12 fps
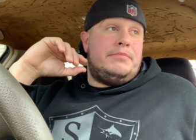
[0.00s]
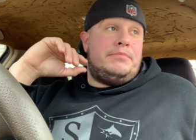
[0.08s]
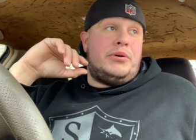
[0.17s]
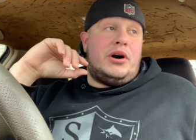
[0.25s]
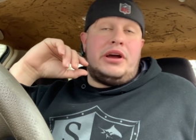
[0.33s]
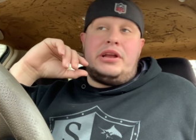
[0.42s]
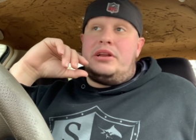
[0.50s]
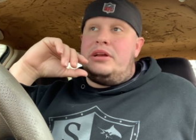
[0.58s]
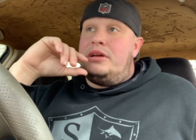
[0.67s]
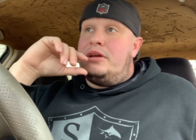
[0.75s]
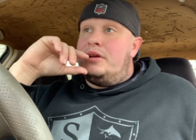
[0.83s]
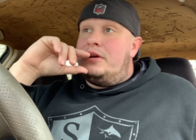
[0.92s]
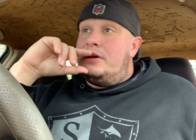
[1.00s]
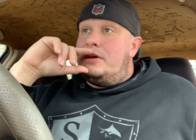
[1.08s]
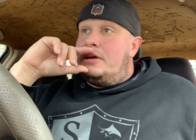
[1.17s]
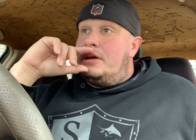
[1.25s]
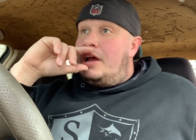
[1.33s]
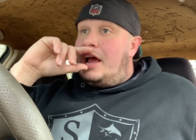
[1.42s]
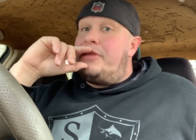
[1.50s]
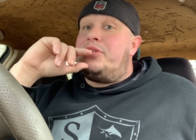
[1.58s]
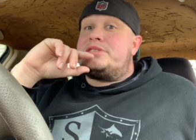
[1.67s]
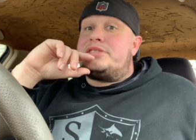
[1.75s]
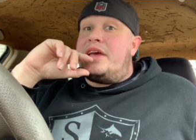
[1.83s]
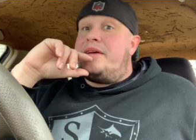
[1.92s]
but at
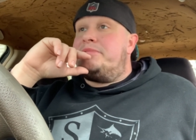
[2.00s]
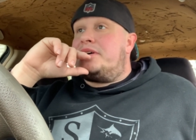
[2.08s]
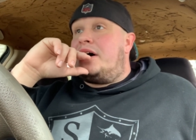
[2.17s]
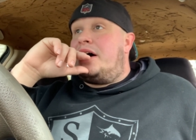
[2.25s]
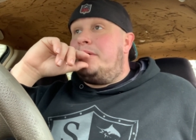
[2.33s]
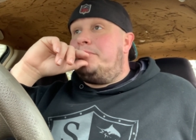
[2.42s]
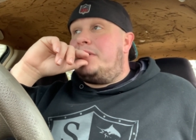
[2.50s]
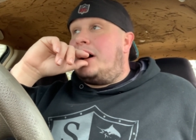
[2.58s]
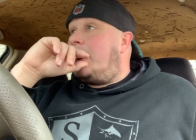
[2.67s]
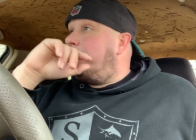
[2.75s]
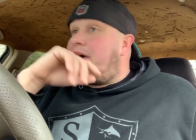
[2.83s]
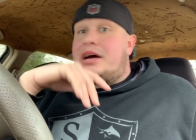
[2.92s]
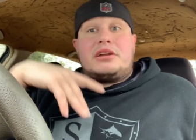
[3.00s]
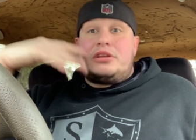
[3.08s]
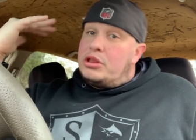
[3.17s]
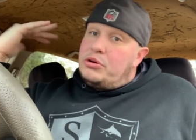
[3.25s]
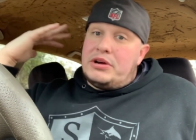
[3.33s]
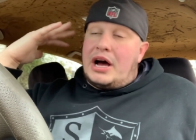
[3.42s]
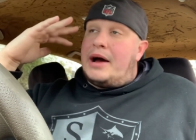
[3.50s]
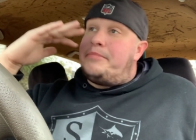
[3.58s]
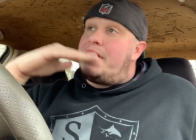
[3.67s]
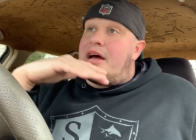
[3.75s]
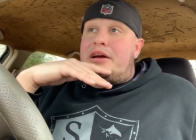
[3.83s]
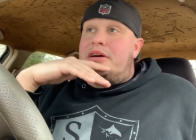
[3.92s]
the same time, I'm not gonna lose. I'm
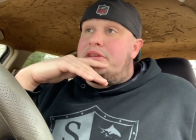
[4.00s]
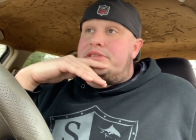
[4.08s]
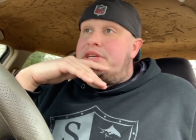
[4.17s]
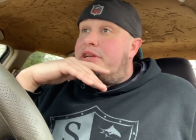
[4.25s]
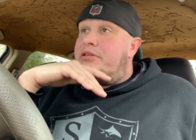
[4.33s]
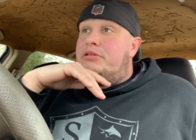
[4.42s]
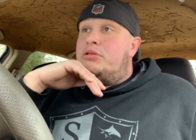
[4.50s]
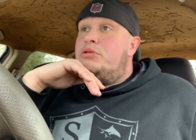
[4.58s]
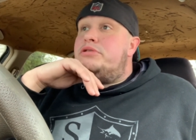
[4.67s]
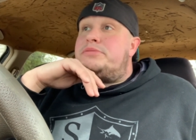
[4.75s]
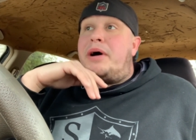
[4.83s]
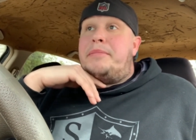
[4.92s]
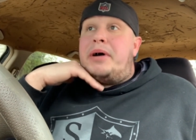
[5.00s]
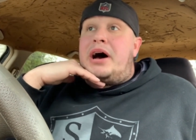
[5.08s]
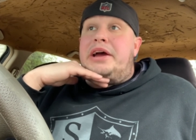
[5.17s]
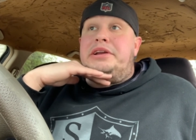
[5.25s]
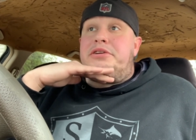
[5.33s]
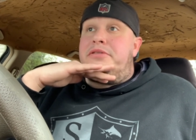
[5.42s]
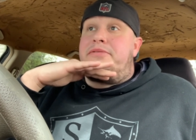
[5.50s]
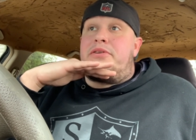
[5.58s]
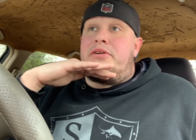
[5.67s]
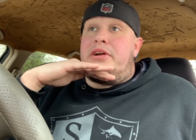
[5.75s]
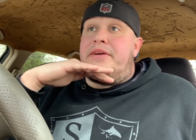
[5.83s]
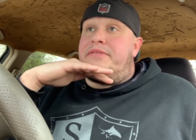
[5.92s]
not gonna sit here and lose my mind
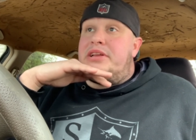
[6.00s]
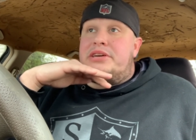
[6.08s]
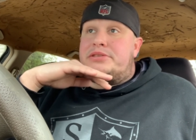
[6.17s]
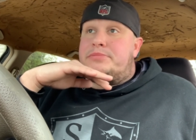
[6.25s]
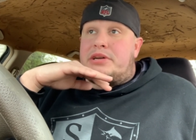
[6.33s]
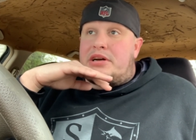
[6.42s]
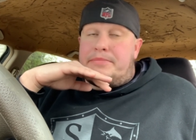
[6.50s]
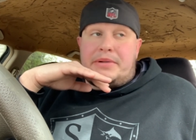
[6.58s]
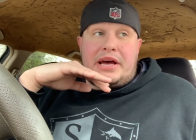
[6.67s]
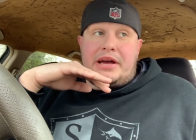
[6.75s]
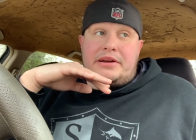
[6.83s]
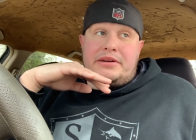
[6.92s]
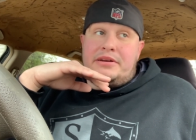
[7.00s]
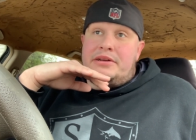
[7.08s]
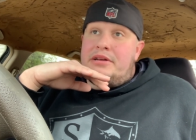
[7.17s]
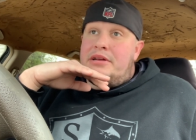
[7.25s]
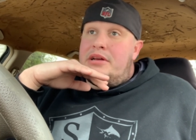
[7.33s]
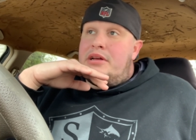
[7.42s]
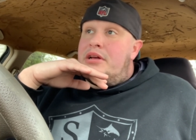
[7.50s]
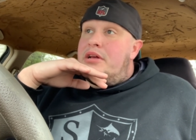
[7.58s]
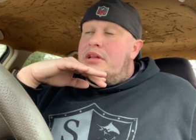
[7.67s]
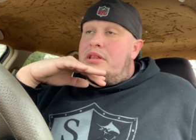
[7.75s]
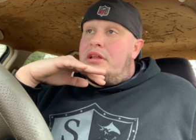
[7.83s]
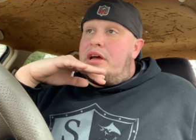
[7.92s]
over if he doesn't want to come back.
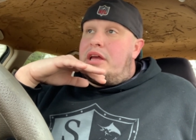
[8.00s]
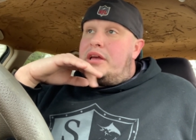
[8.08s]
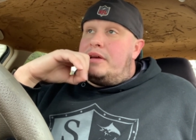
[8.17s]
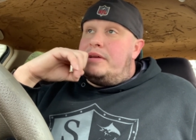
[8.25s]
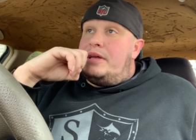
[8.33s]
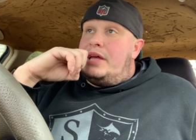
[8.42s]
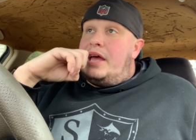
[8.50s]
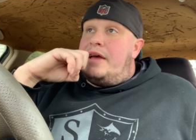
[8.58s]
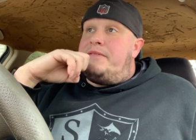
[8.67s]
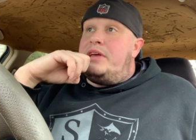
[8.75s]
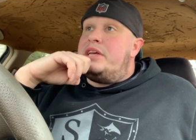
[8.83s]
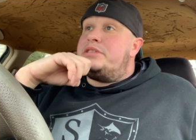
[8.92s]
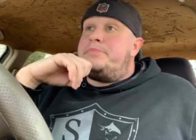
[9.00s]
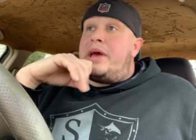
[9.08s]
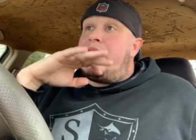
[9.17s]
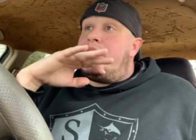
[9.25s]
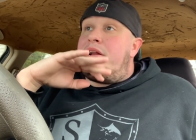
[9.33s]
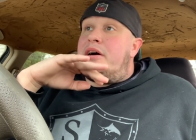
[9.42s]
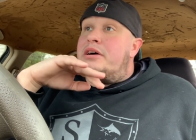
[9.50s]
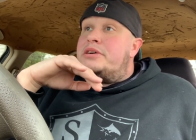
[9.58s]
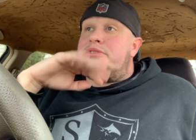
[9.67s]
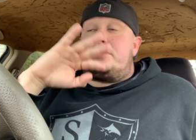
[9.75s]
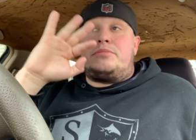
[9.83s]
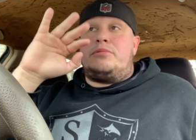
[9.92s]
Like, if he's mad at
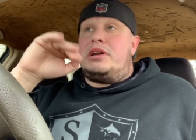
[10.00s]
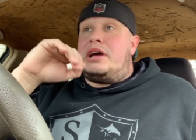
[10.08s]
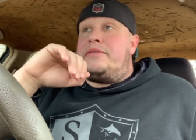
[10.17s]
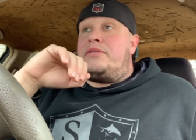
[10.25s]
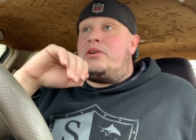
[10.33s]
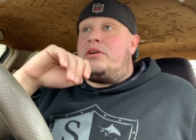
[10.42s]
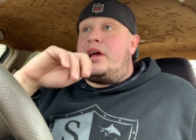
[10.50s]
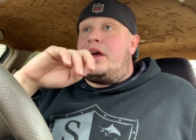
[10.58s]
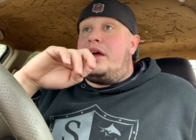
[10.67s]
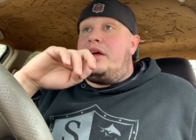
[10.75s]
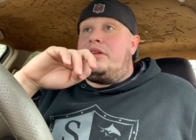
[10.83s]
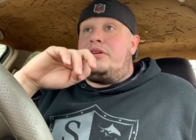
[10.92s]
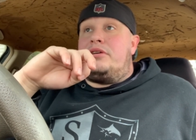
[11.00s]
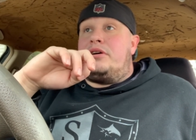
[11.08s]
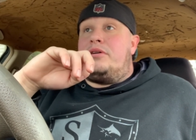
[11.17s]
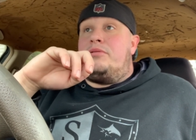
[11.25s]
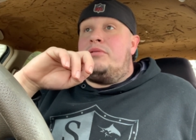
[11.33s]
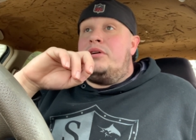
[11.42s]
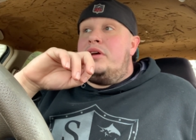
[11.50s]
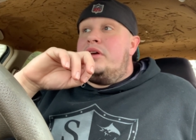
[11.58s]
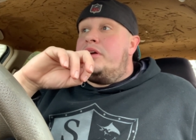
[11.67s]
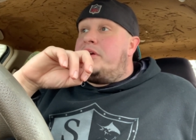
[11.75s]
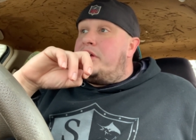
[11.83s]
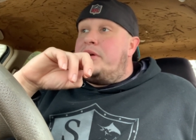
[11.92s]
us or whatever, and you know
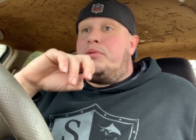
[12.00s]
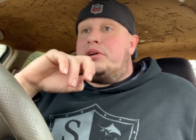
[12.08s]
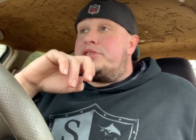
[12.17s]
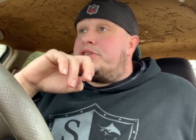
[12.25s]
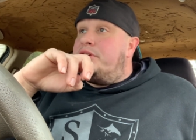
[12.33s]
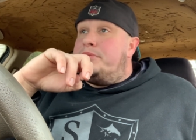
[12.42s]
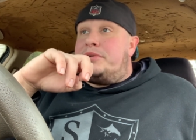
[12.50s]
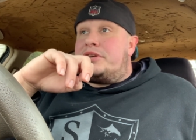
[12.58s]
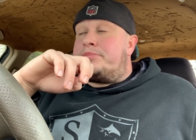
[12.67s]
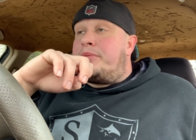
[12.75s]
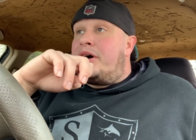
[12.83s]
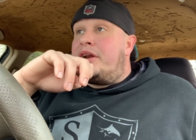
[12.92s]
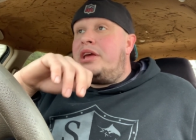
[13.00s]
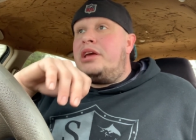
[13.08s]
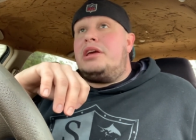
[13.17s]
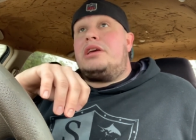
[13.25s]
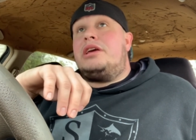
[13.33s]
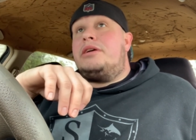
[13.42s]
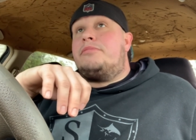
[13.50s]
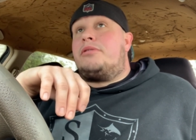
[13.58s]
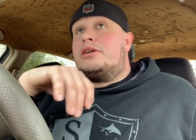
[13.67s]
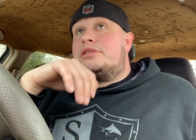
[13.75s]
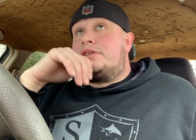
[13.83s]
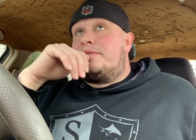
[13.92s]
he wants too much money, he
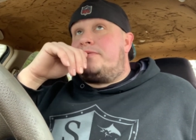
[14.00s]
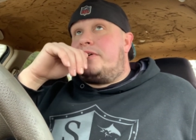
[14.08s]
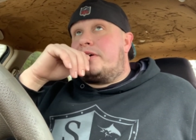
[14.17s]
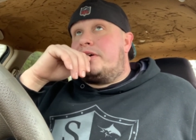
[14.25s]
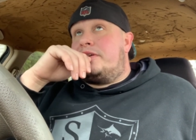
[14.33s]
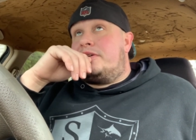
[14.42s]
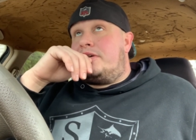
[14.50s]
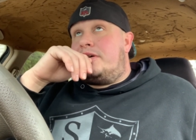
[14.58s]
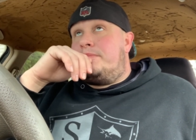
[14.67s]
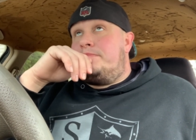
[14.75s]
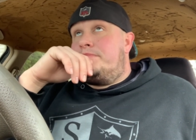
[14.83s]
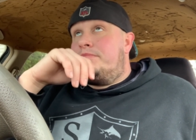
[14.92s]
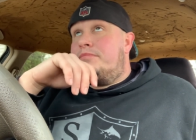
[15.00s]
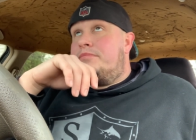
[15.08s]
wants to fucking um,